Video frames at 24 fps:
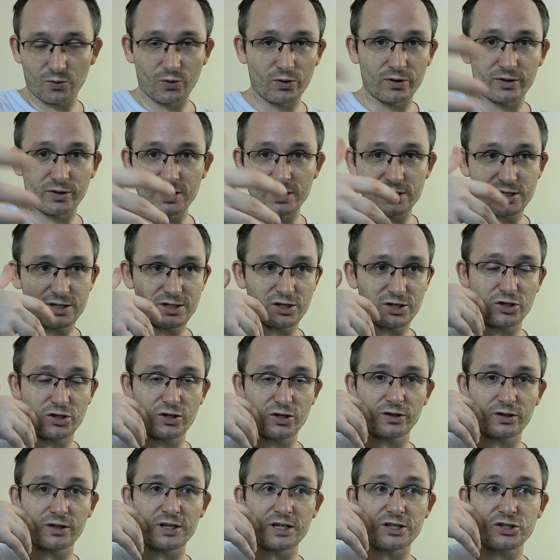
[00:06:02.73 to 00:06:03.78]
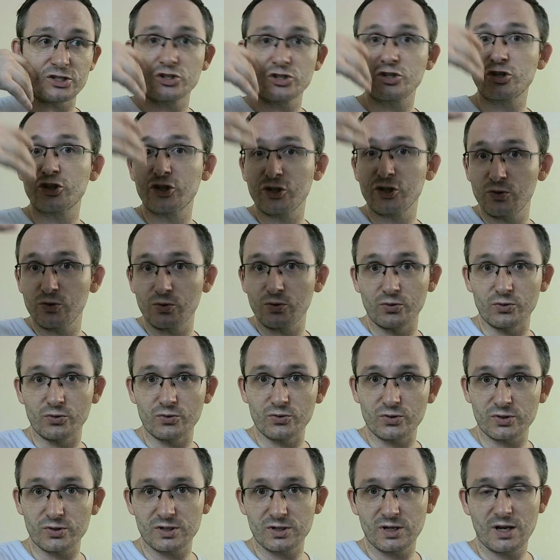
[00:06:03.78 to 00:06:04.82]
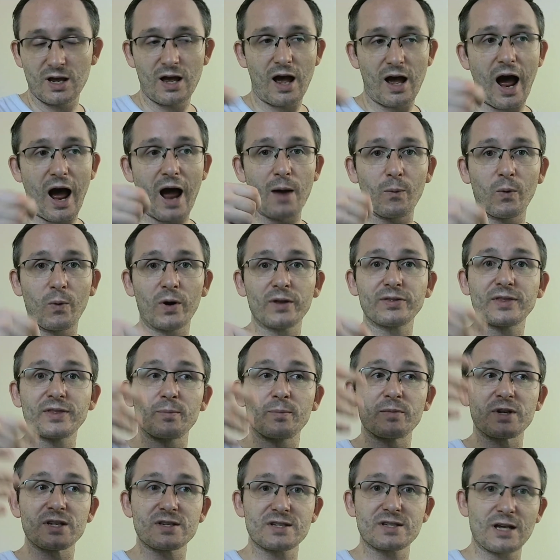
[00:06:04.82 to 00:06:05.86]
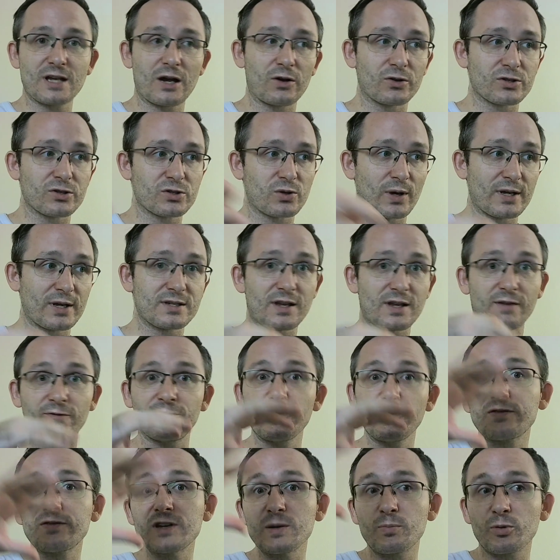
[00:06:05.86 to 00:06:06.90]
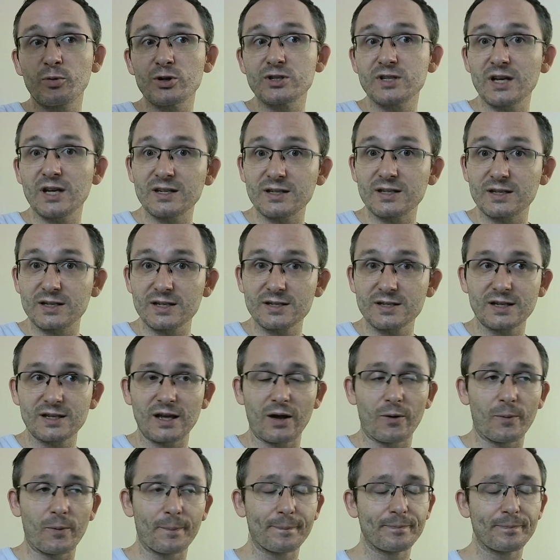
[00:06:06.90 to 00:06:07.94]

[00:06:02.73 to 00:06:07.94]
these shoes. I want them to sell, so I say 50% discount.